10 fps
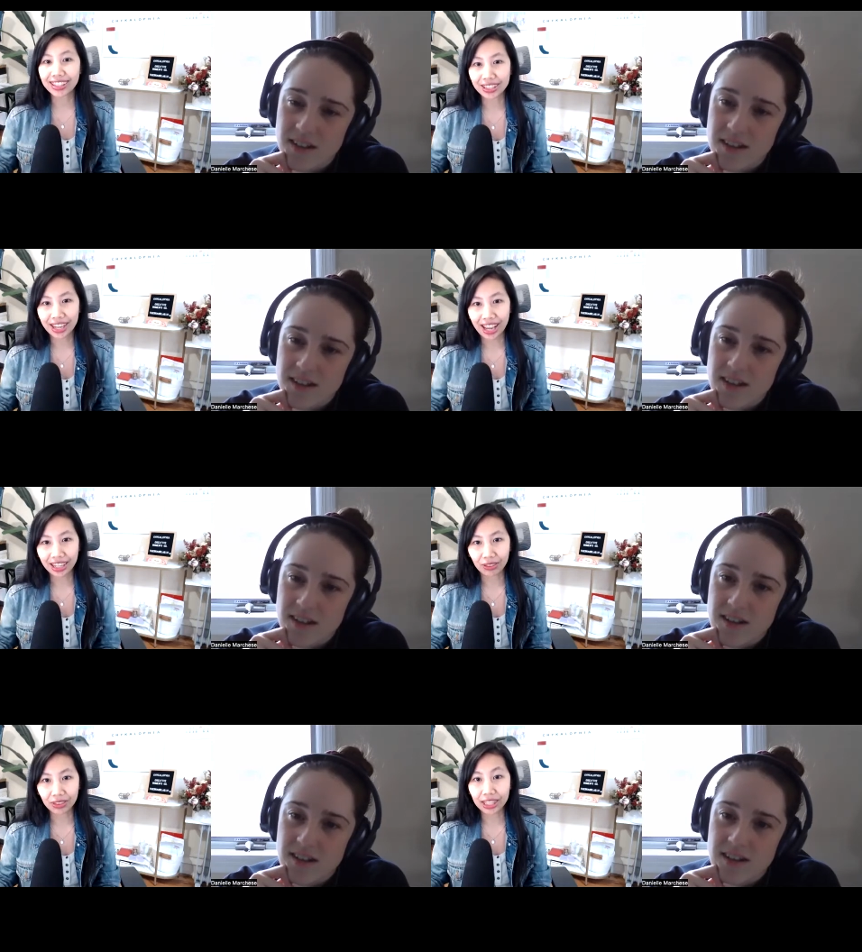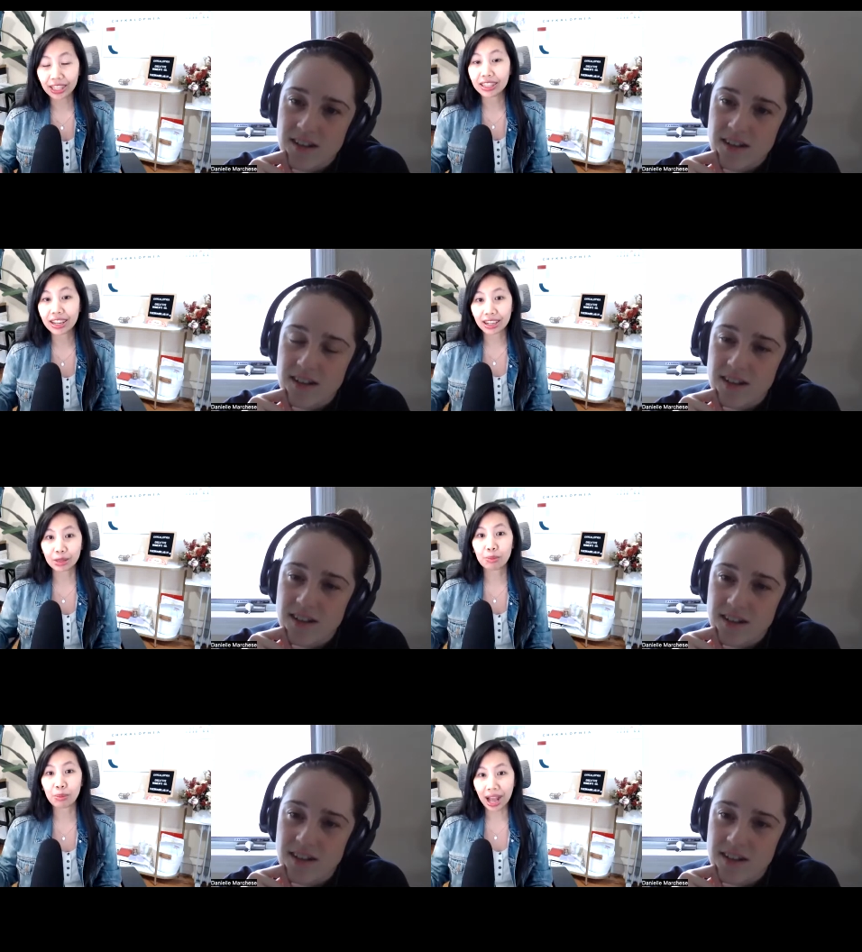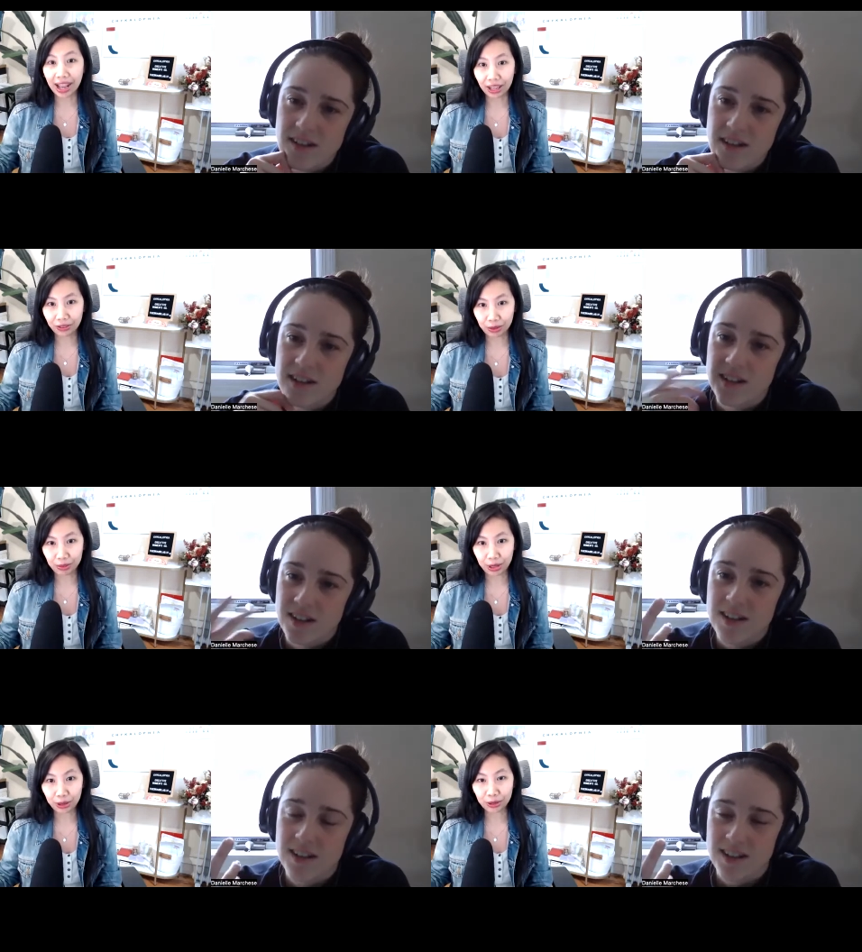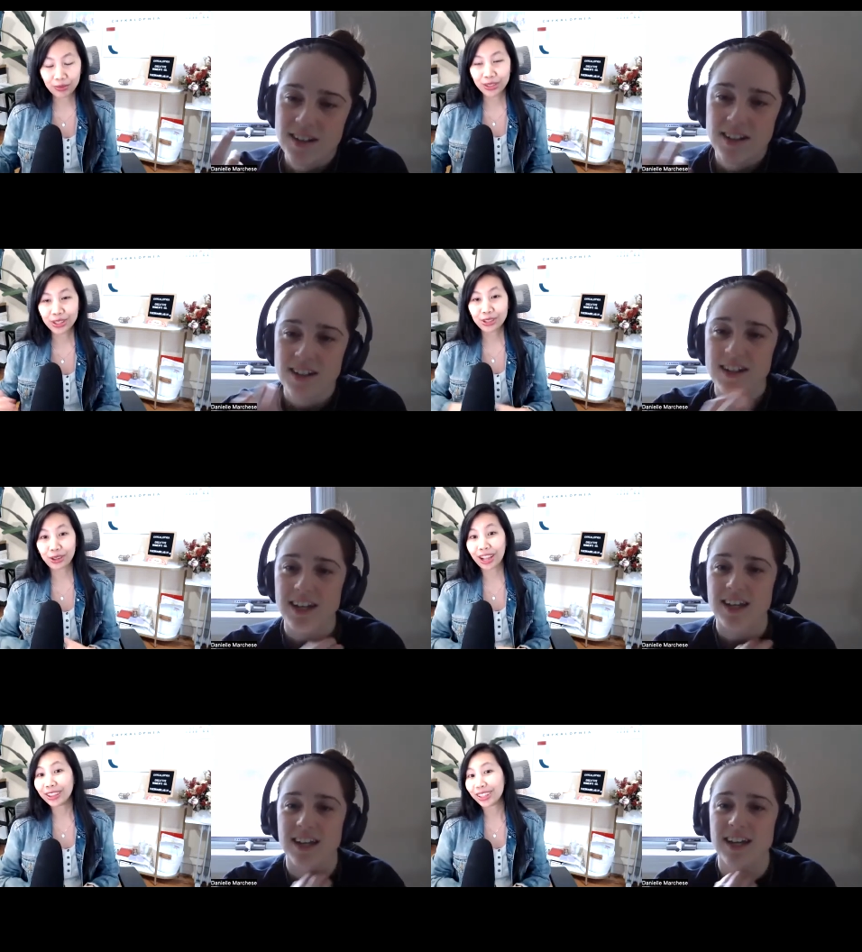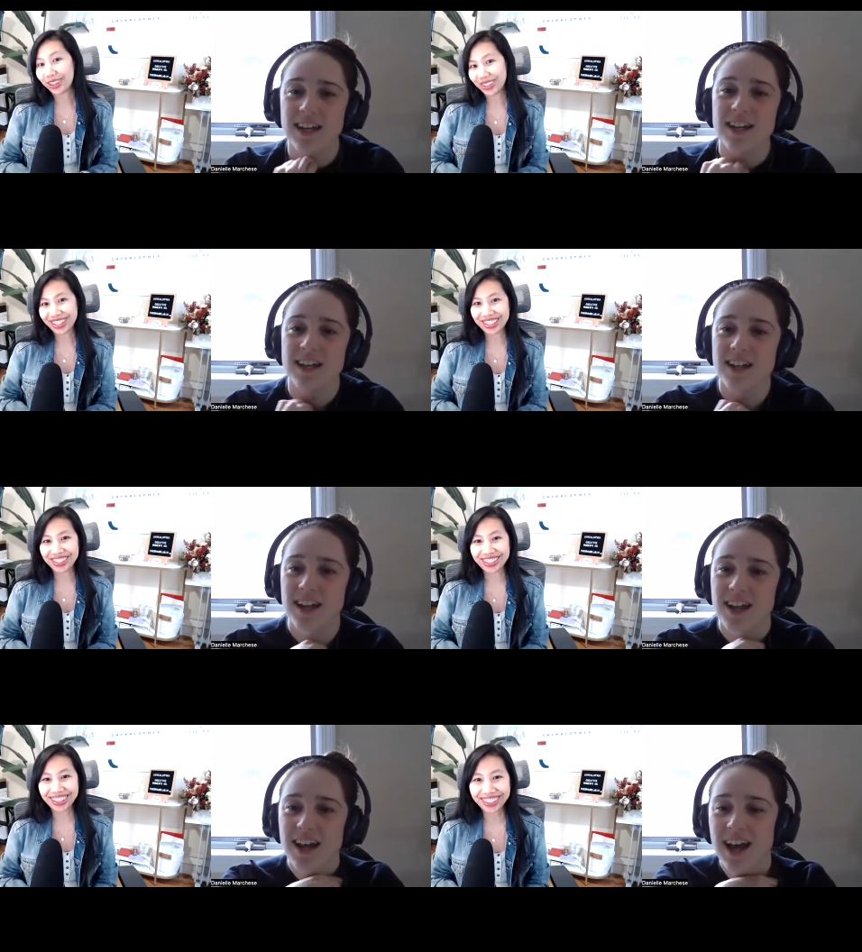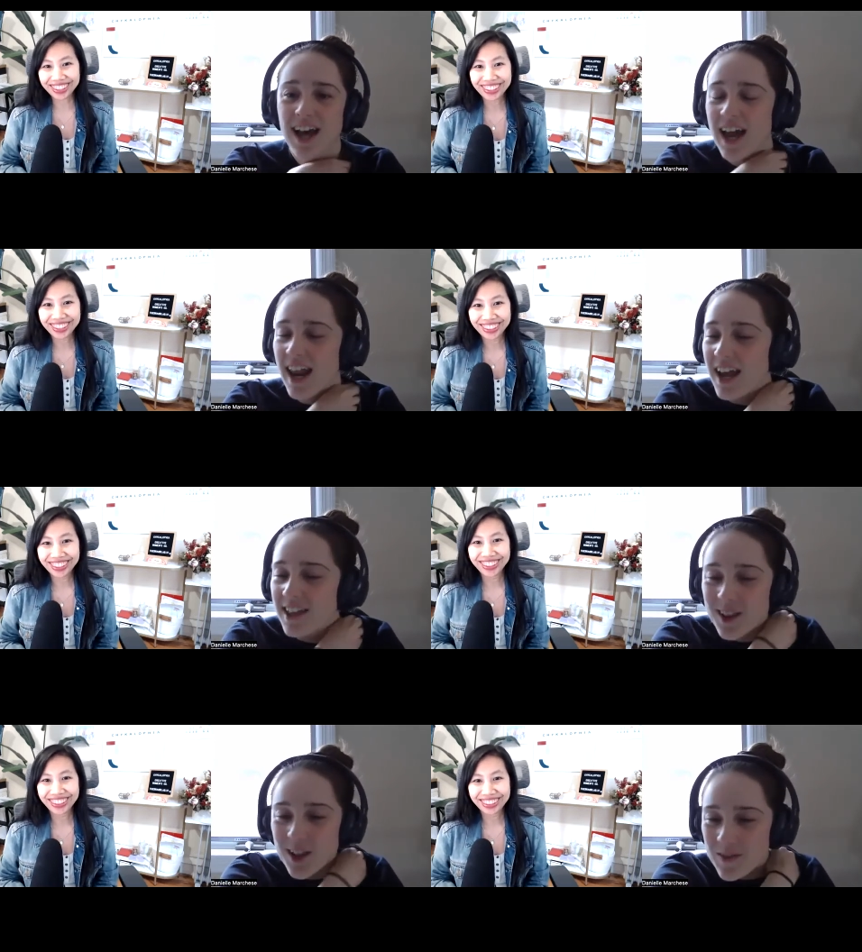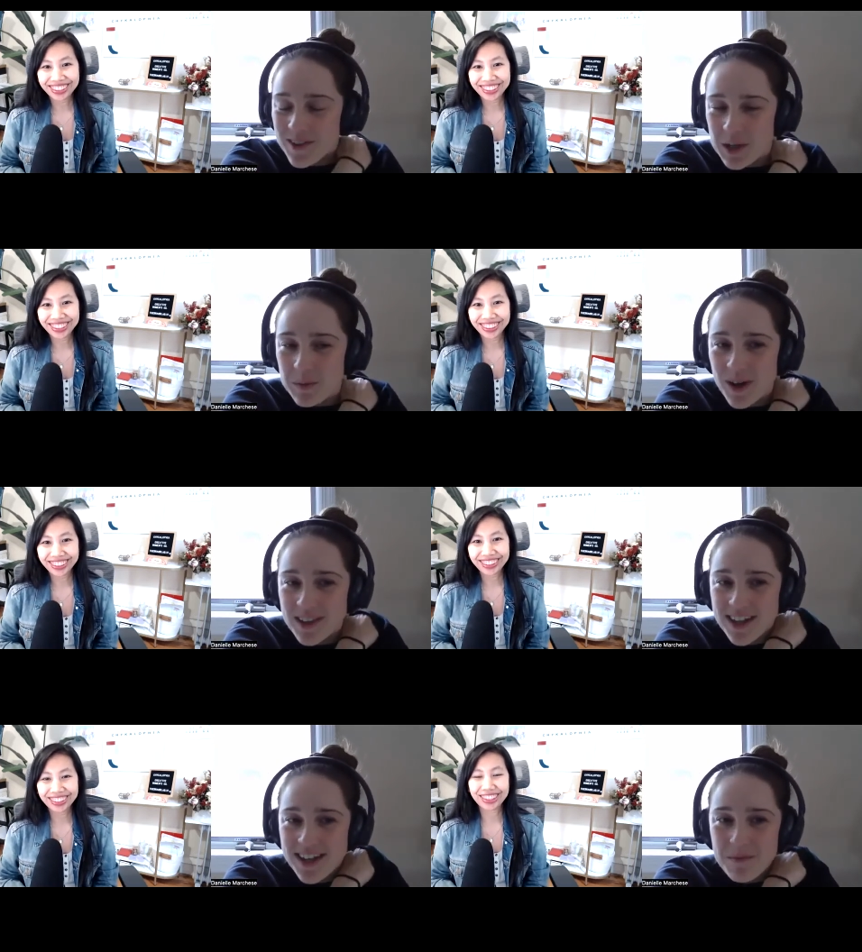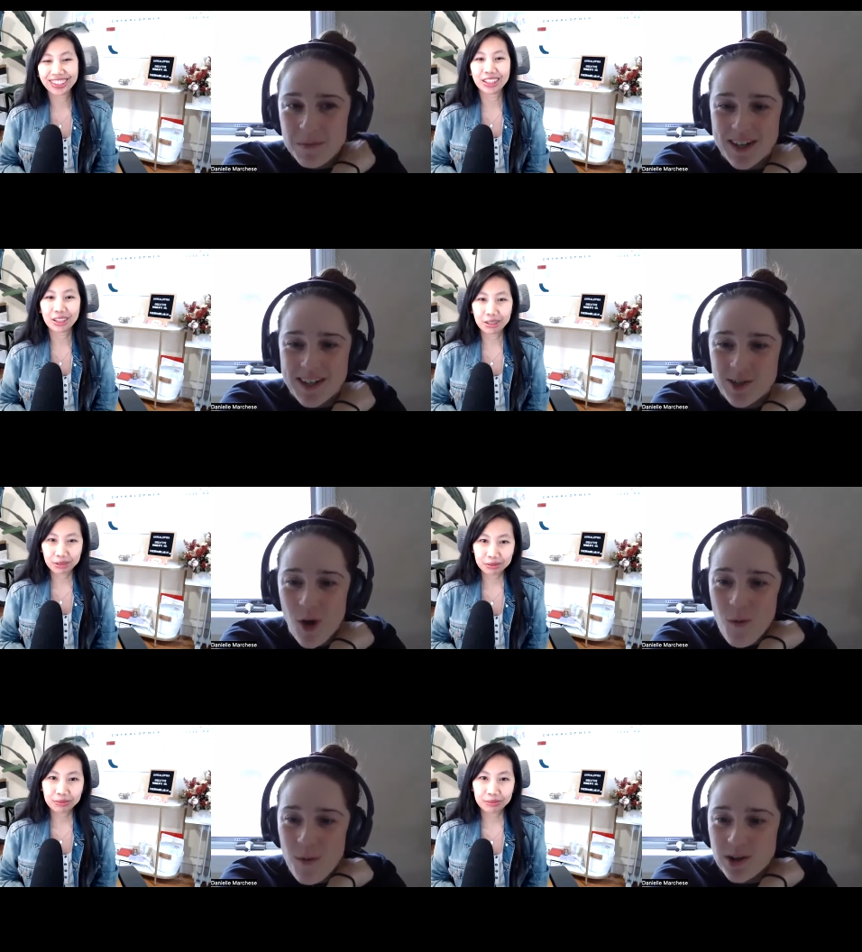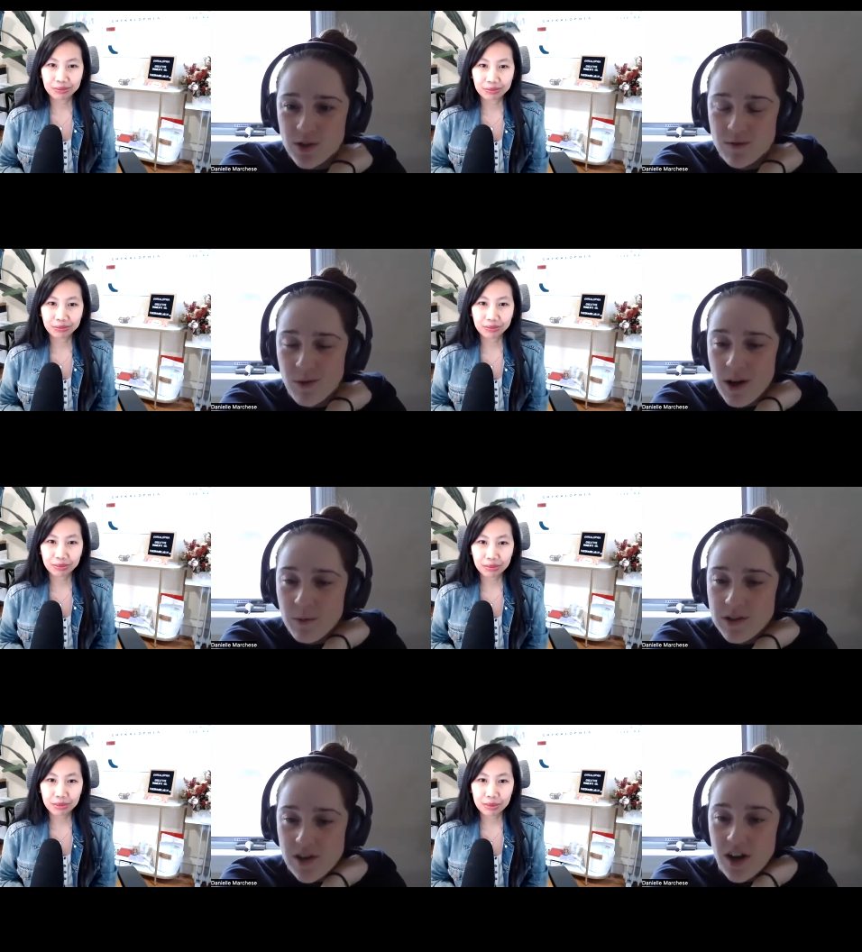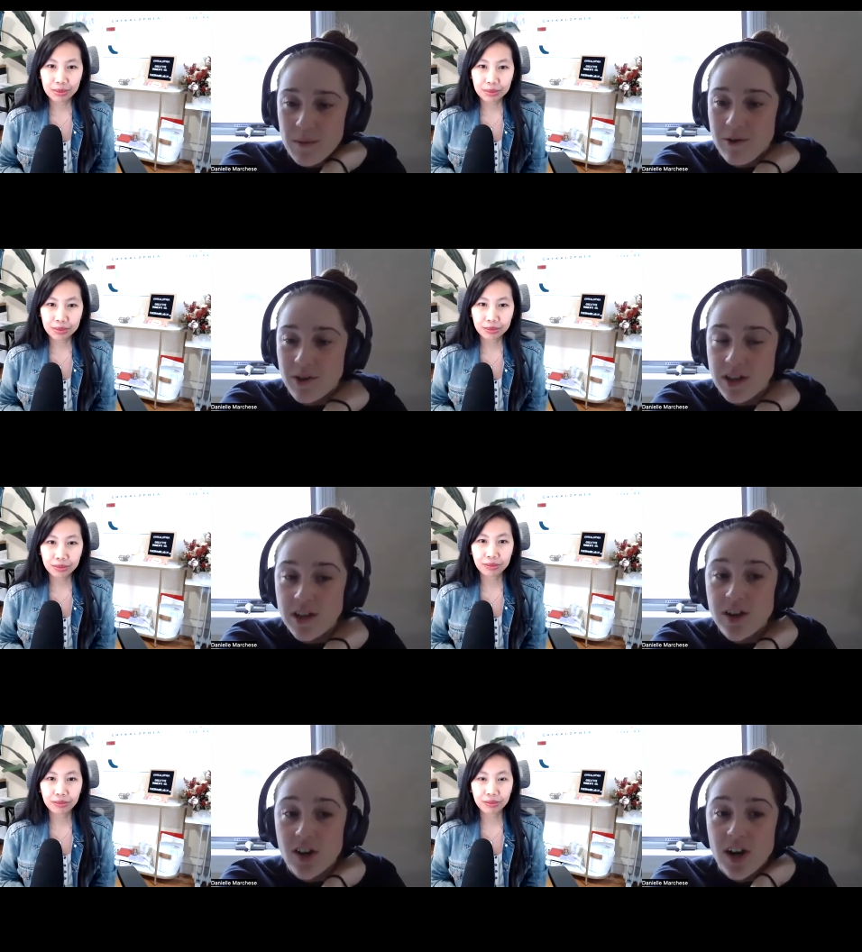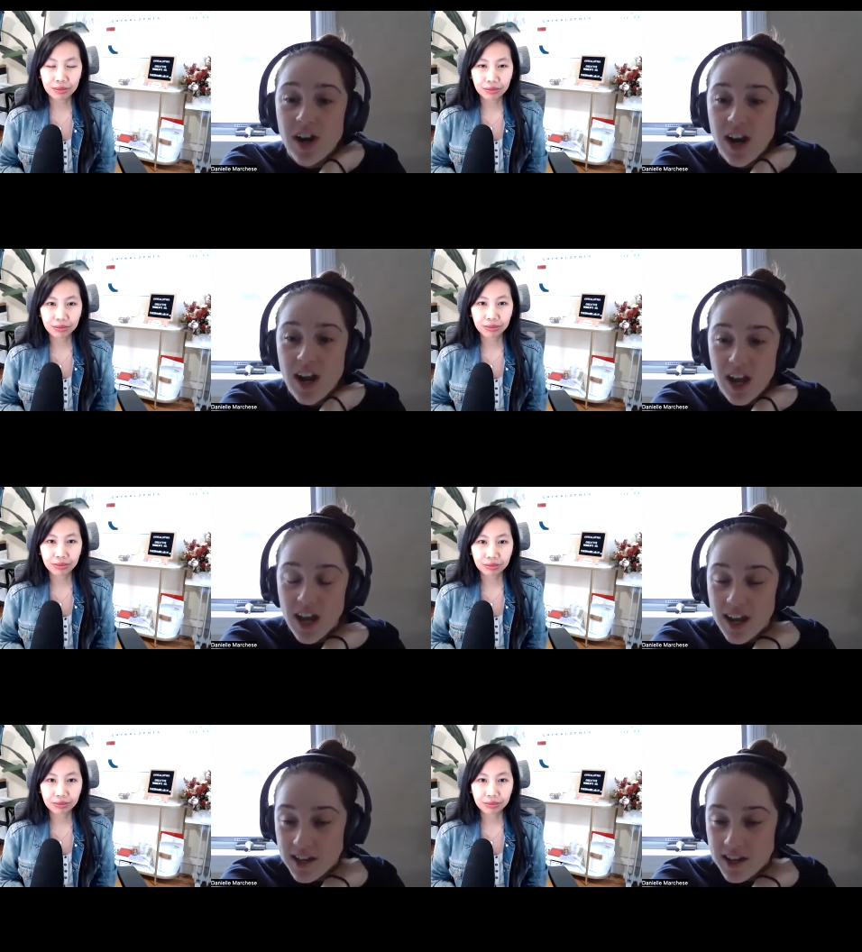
Speaker 1: to the NFT and thus buy from you. So I thought that was interesting.
Speaker 2: I love that you brought that up because so much of what we talk about here in